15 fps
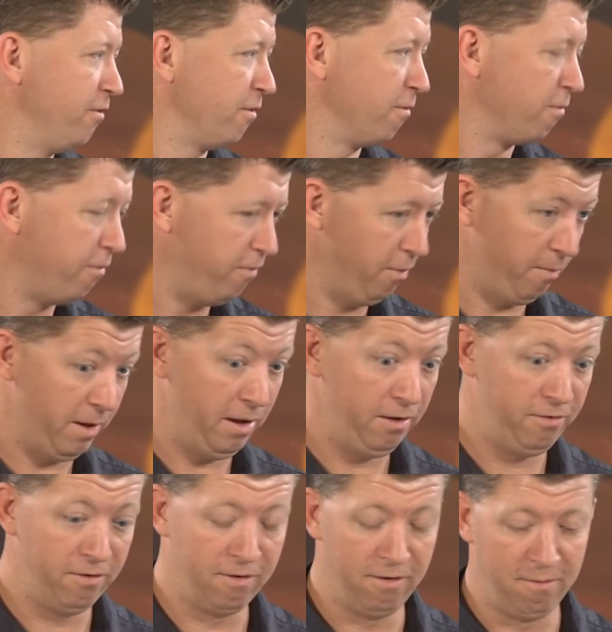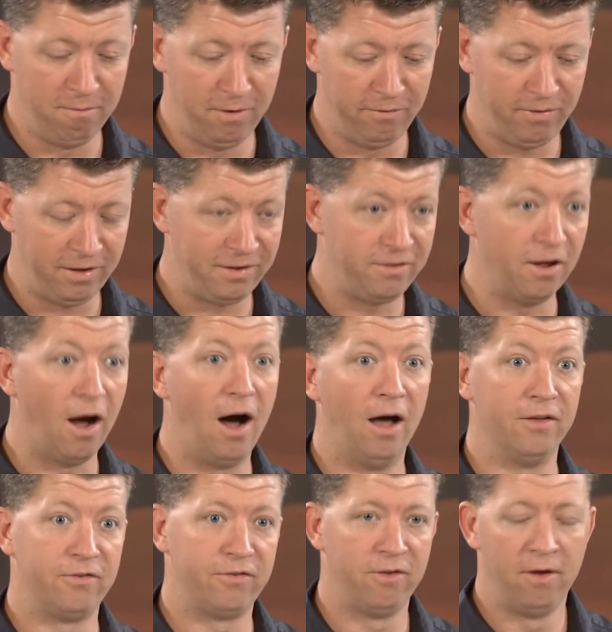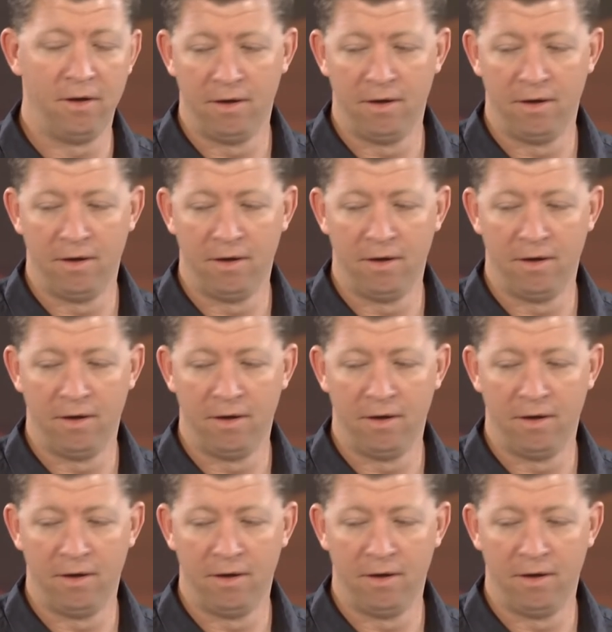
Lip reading: I'm going to reveal my age here, of like DOS.